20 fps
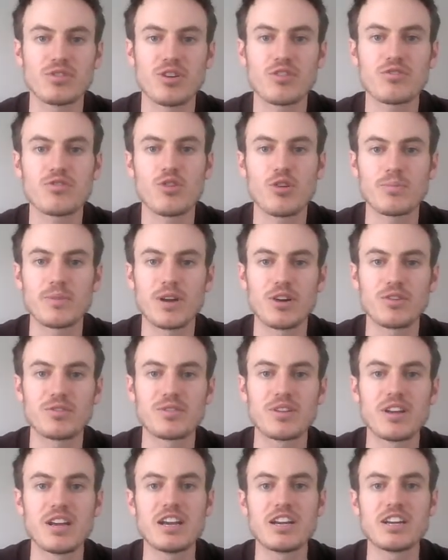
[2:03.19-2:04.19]
Growth
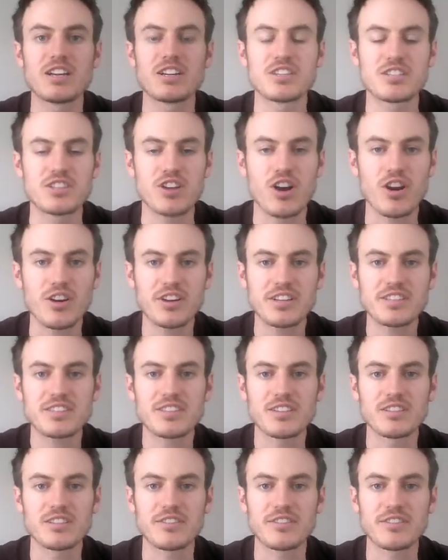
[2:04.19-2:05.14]
hormone targets the